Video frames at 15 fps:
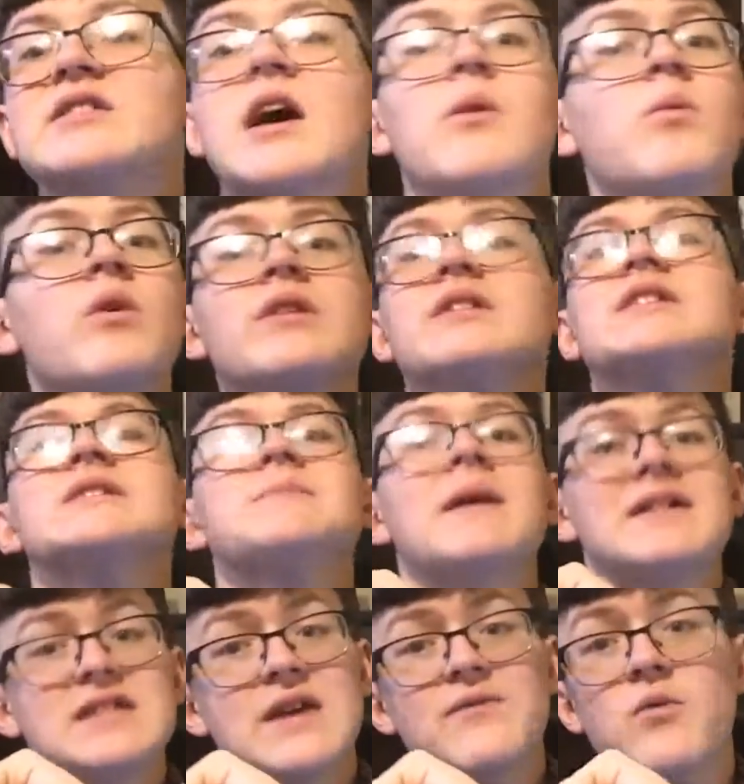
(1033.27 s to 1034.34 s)
I wouldn't
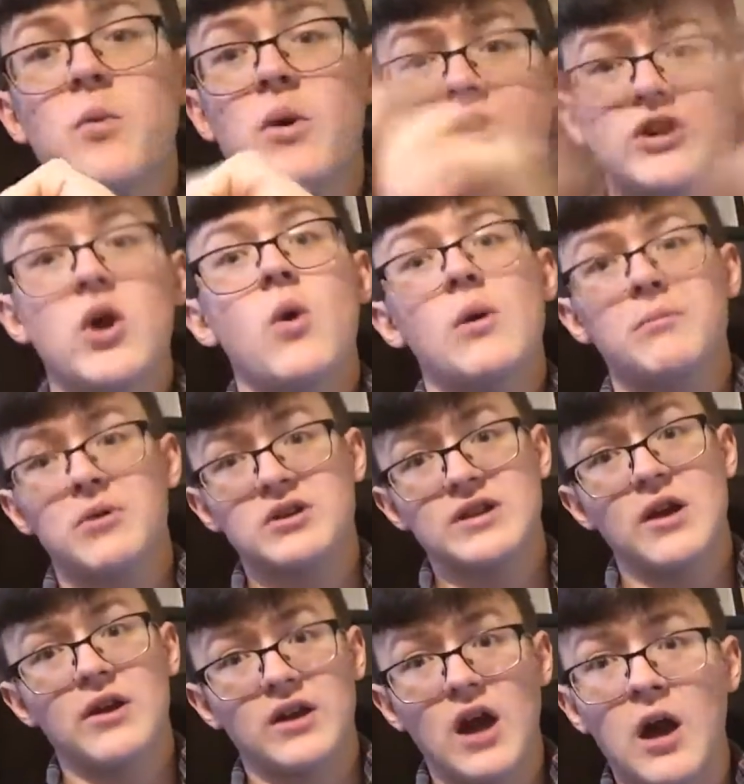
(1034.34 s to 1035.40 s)
expect everyone to go and put
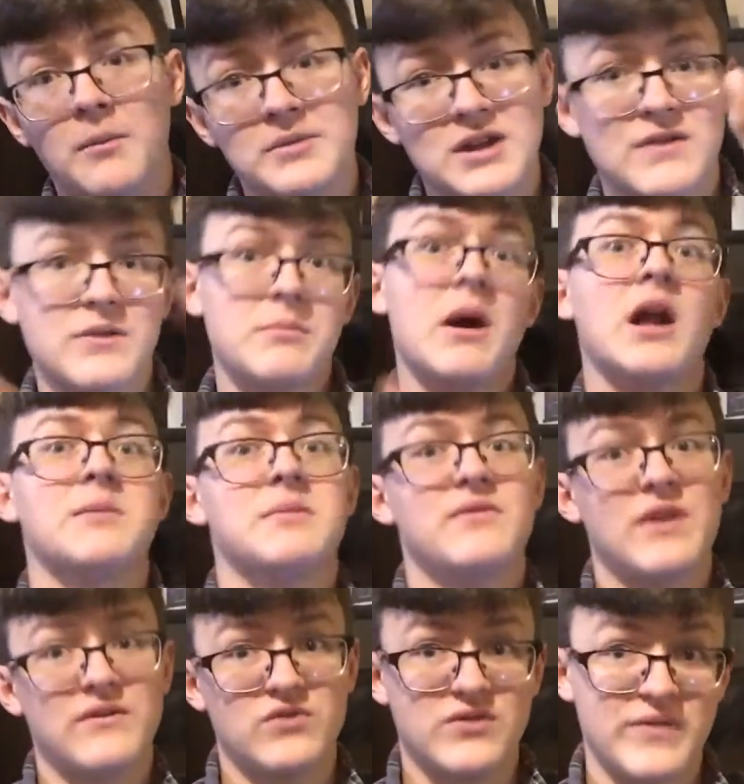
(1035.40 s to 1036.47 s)
down a comment at the bottom of
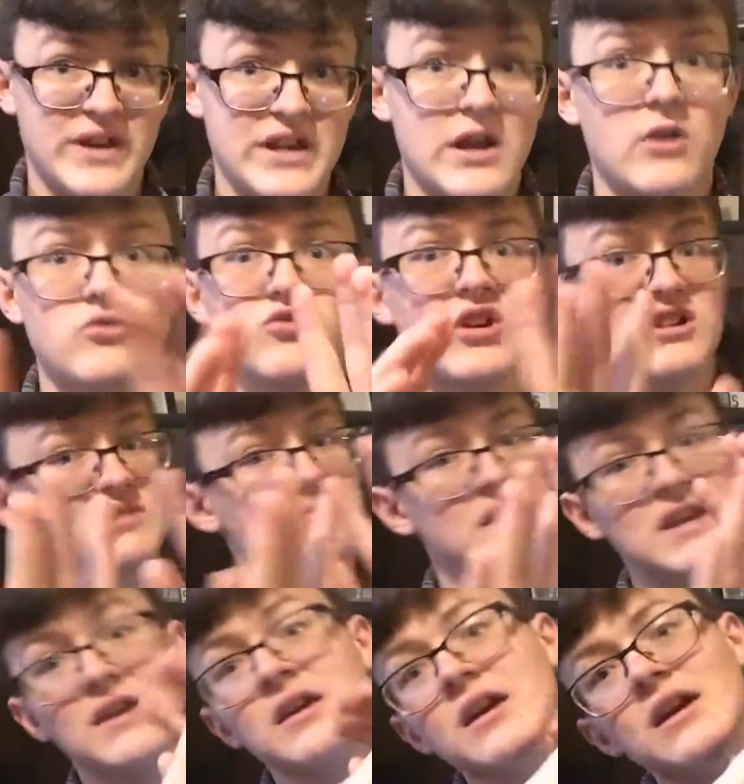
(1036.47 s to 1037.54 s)
every video. Trust
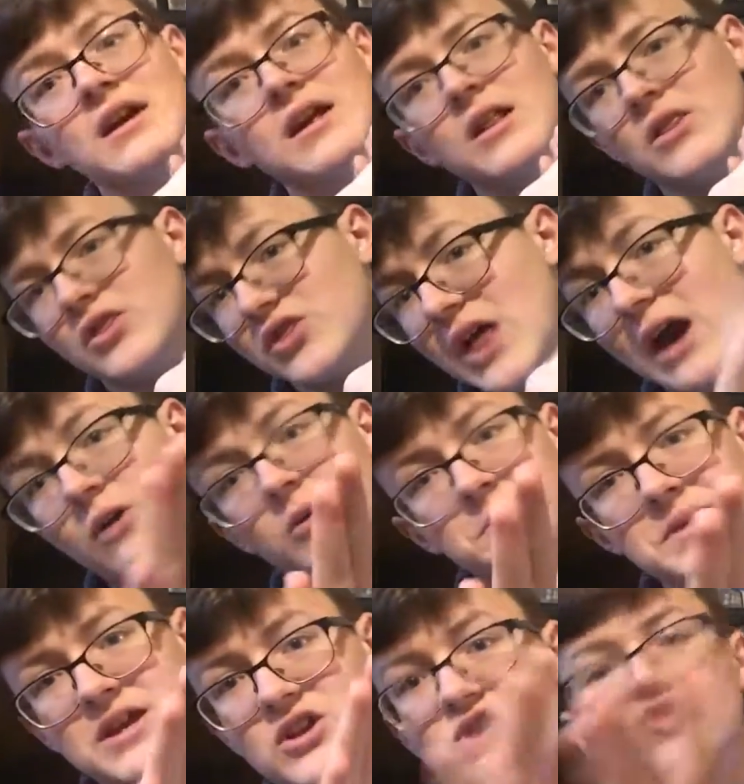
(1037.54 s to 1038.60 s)
me, that would
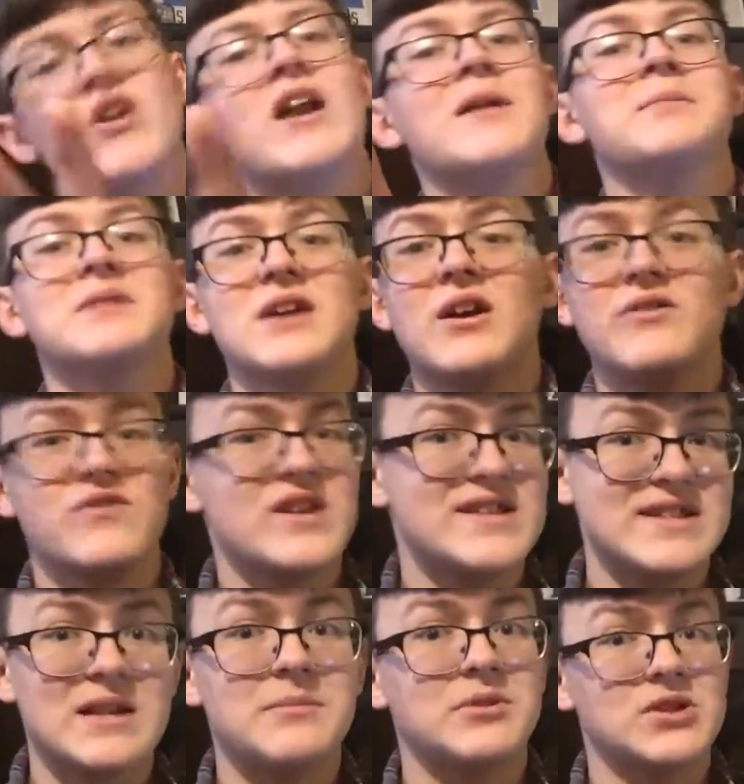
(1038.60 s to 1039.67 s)
be incredibly
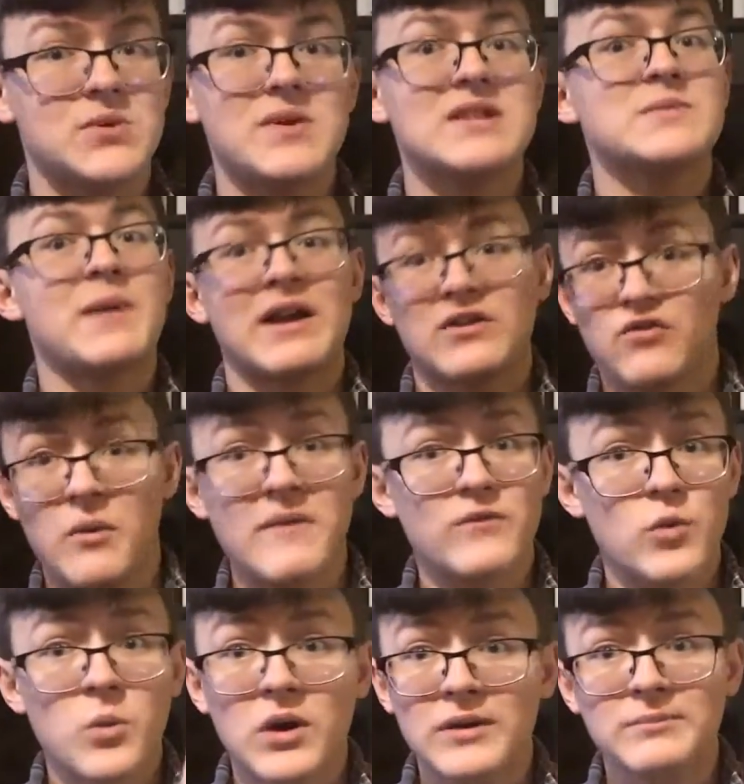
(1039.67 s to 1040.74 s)
unreasonable to expect from
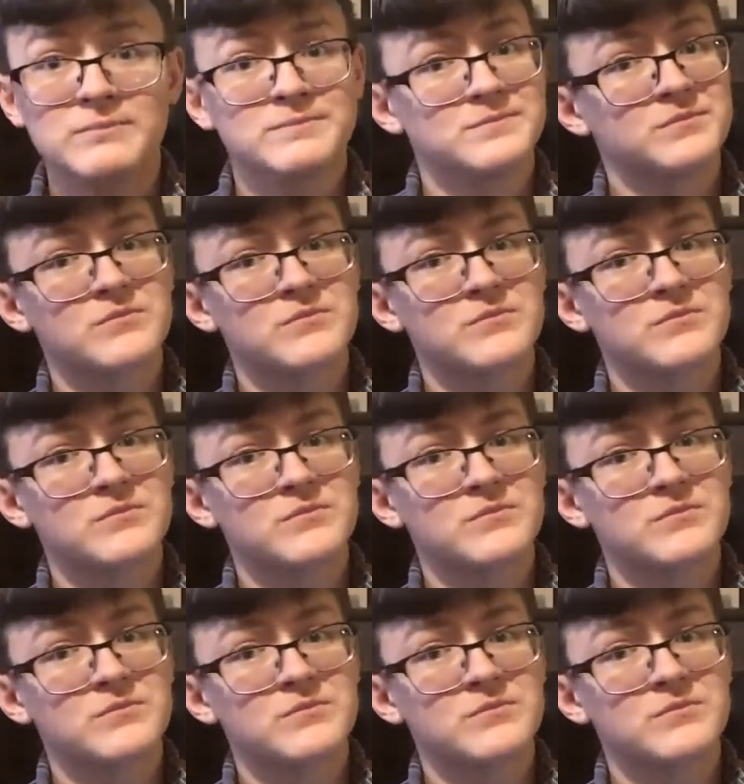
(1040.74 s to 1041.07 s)
everyone.